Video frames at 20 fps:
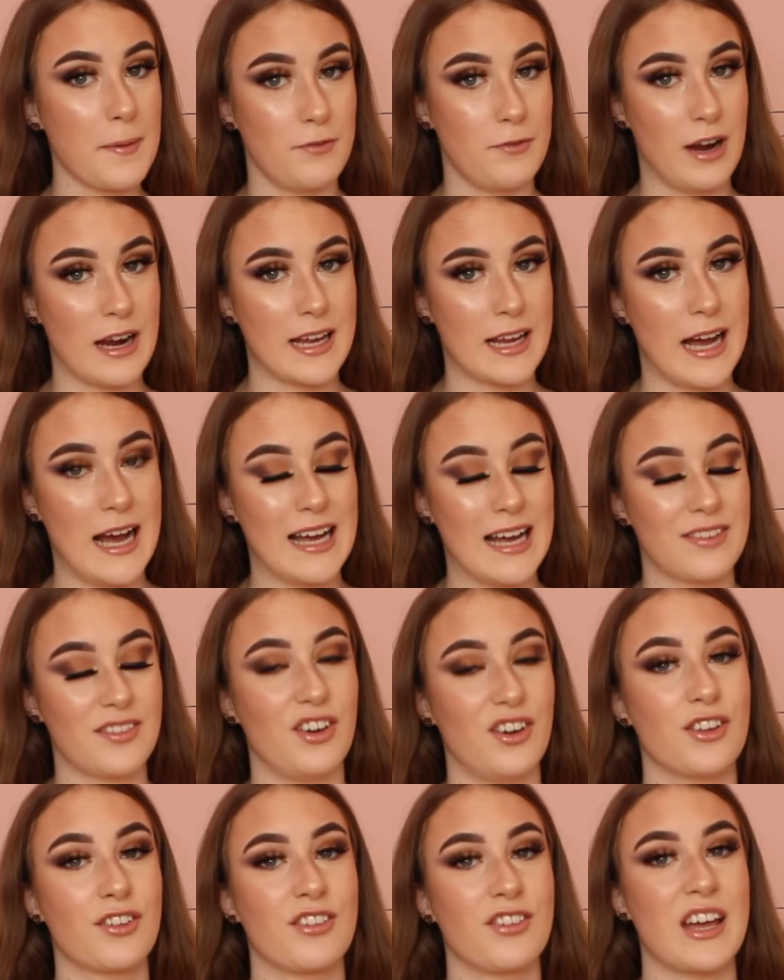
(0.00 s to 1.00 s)
Right guys,
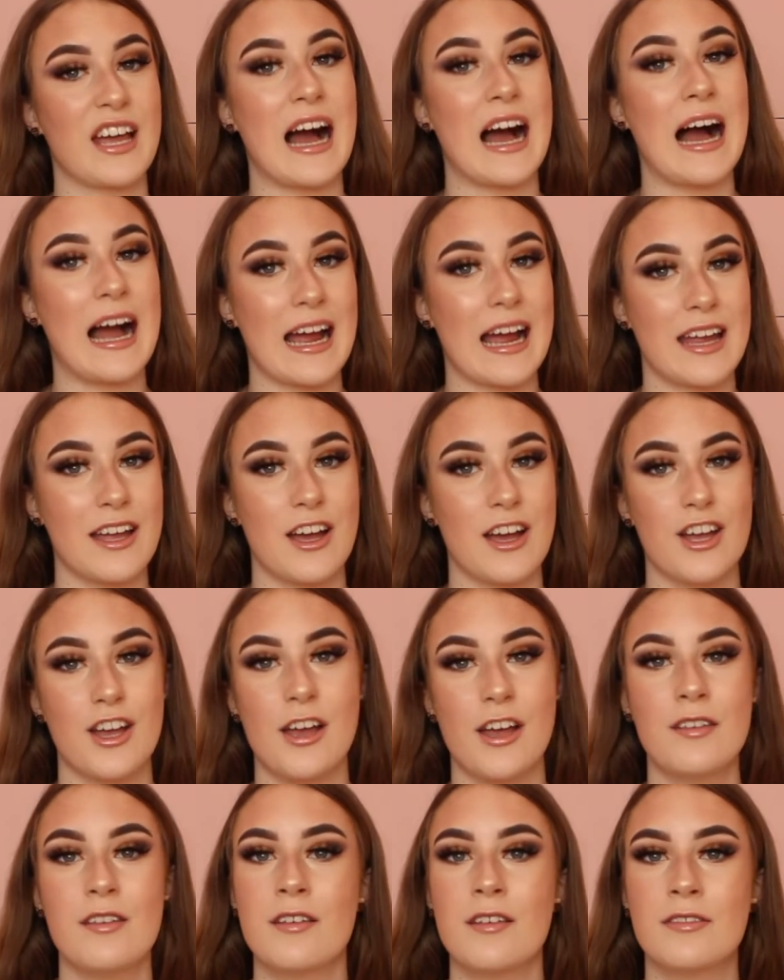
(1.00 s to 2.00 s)
honestly, I
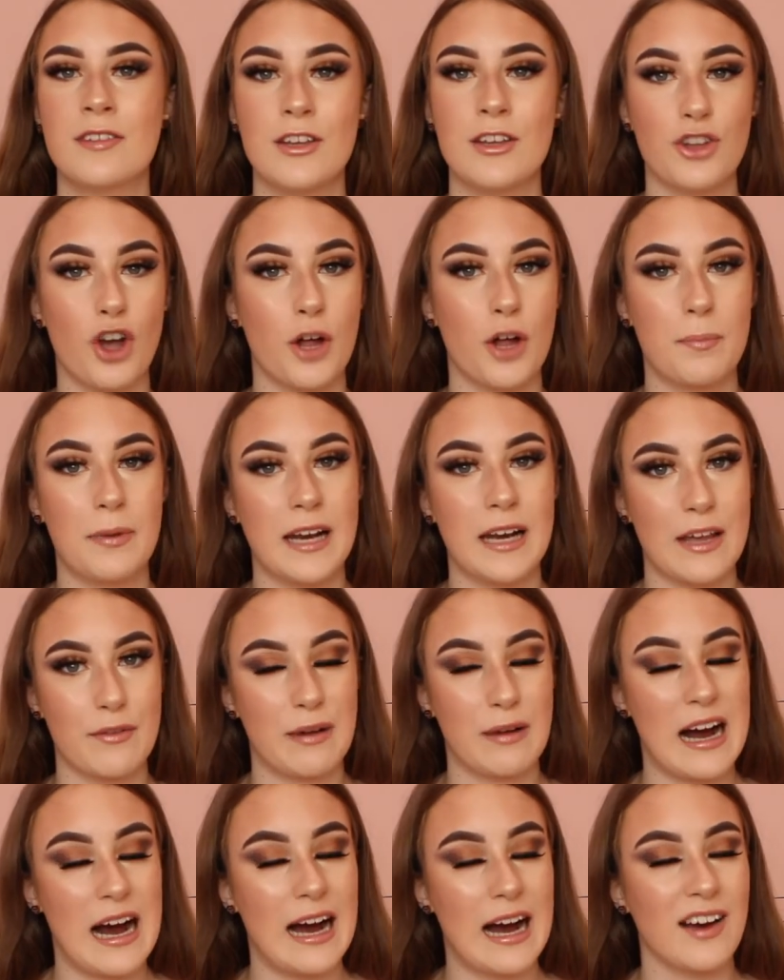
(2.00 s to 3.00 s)
did not believe
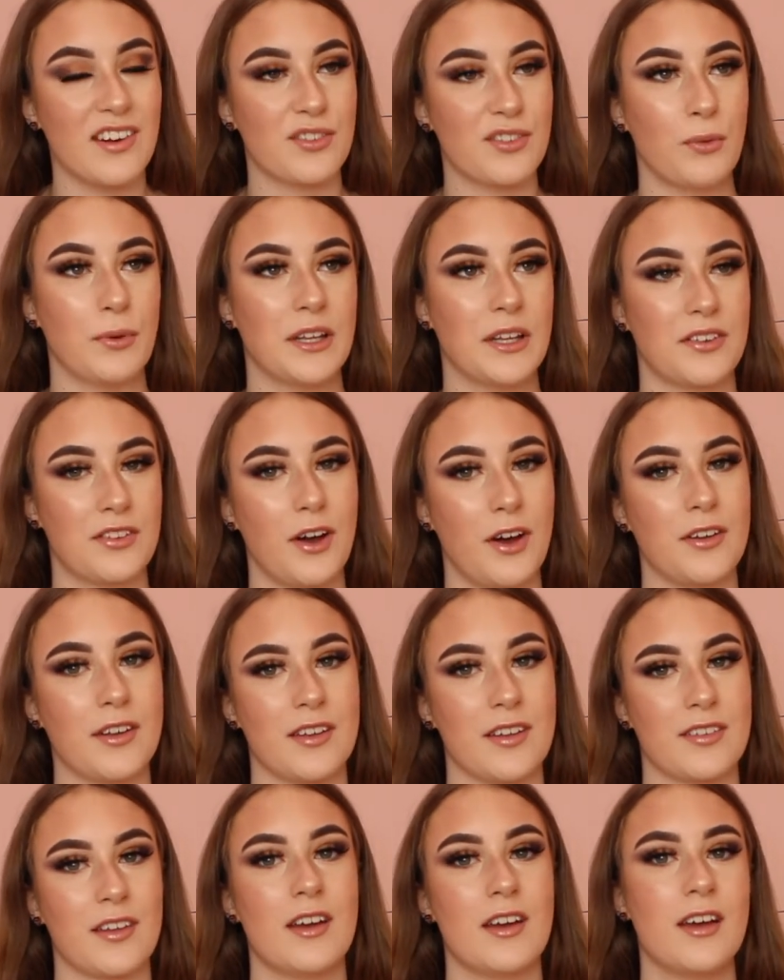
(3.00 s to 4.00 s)
my eyes when I saw
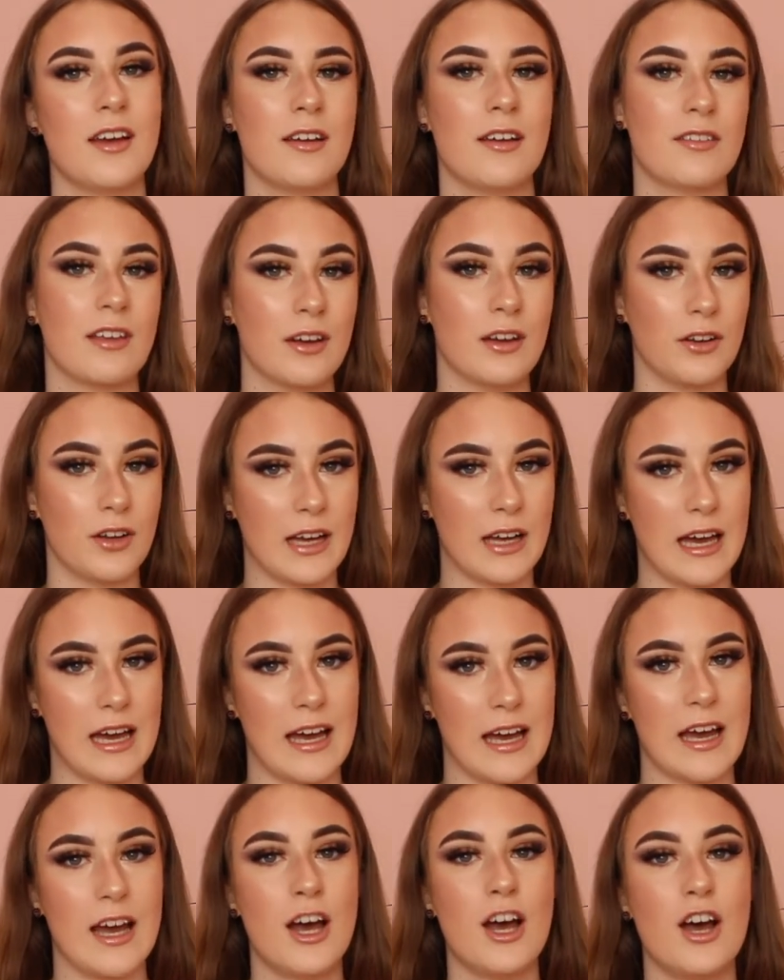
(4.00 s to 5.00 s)
this deal,
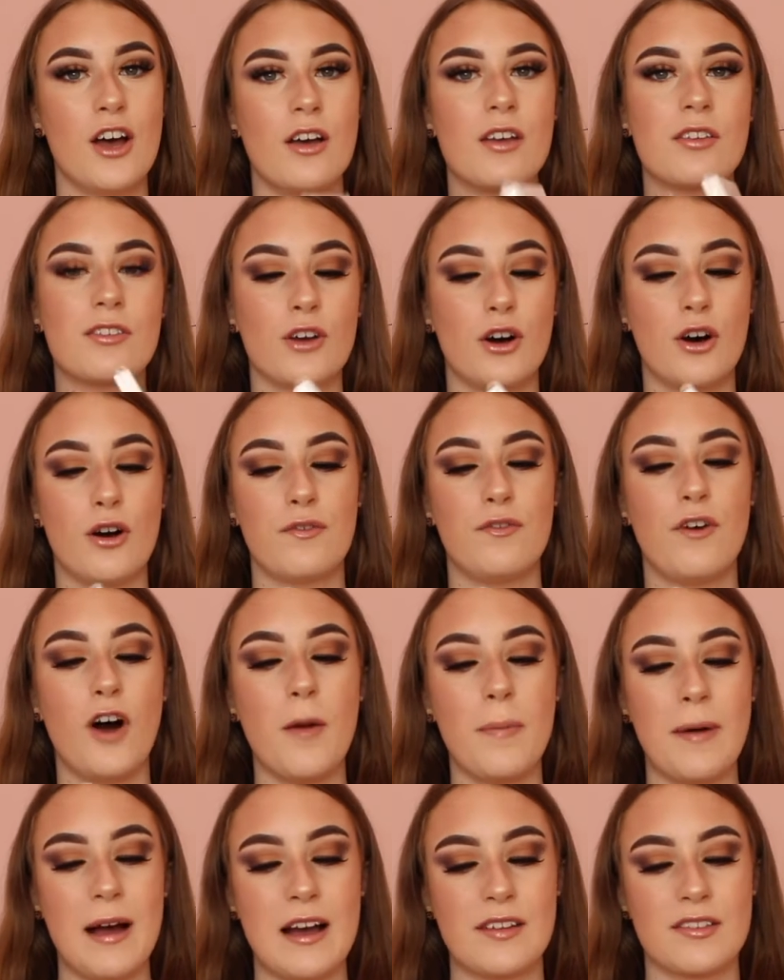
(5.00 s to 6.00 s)
okay. So,
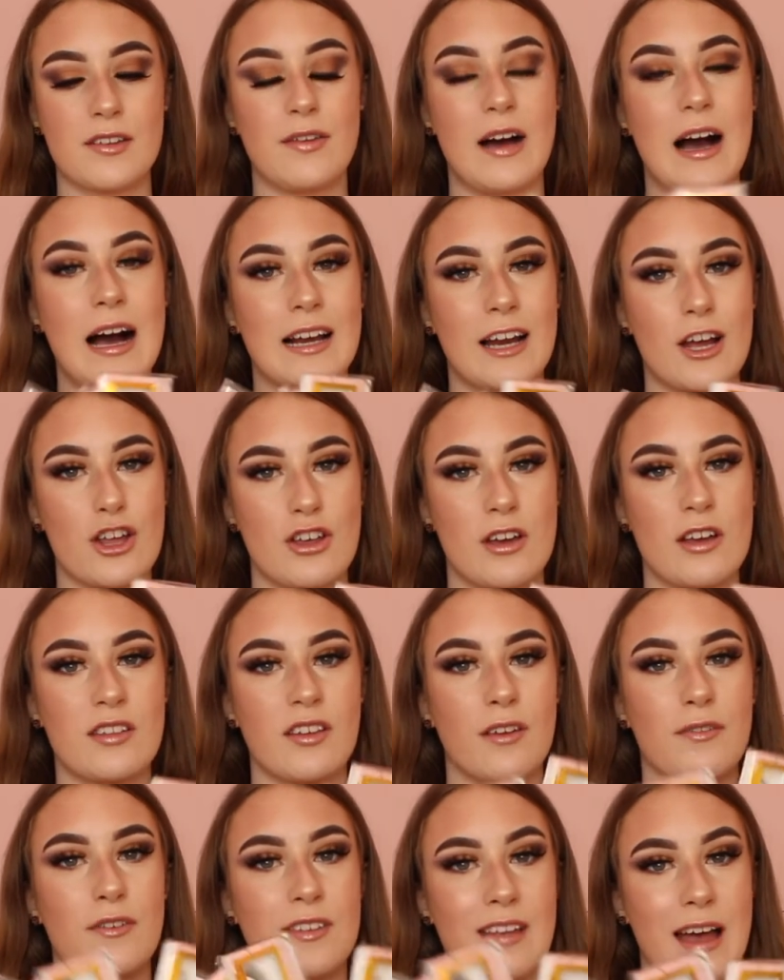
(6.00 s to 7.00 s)
four pairs of
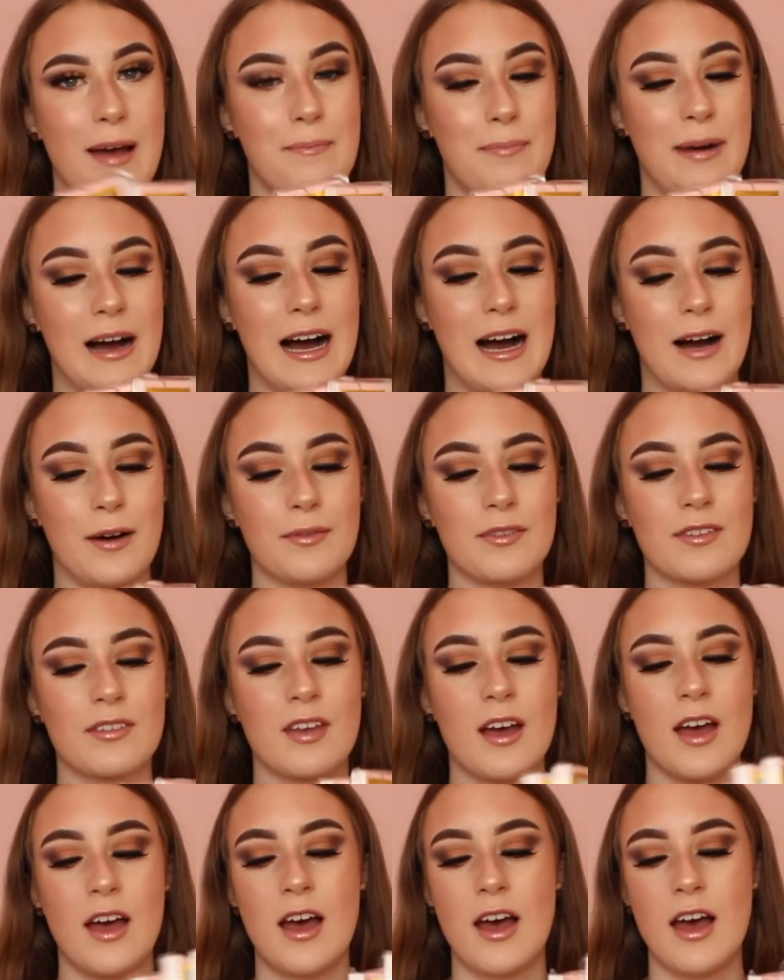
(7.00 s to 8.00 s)
eyelashes for £10.